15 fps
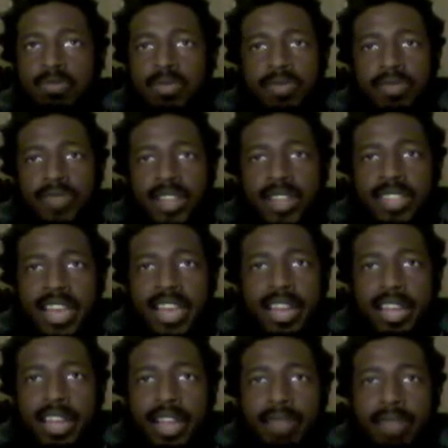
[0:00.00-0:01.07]
Fuck that.
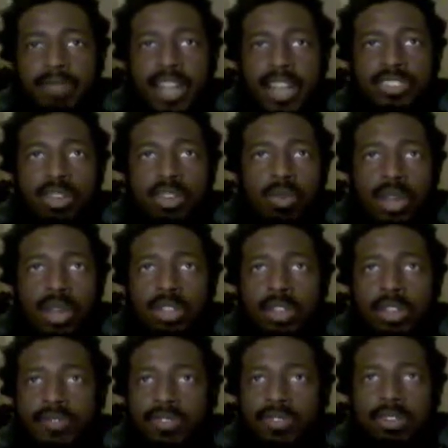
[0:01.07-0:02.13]
I don't want to look
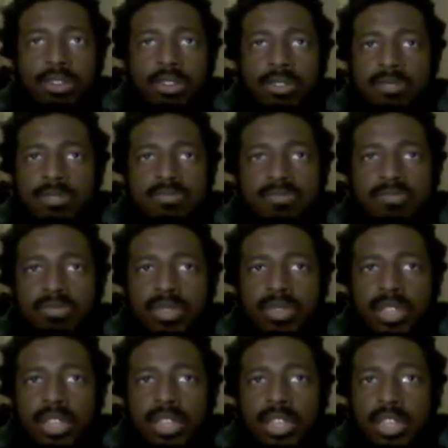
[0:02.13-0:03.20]
for
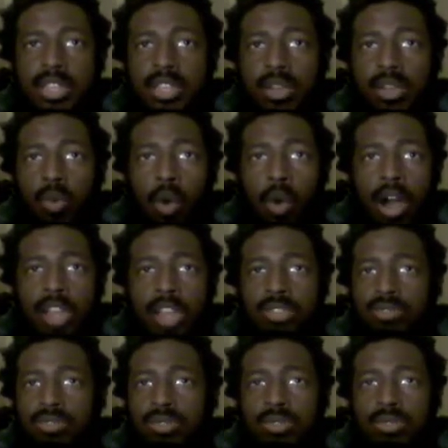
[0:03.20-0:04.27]

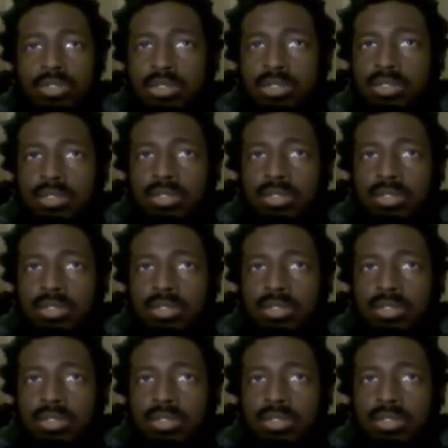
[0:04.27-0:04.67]
walkthroughs.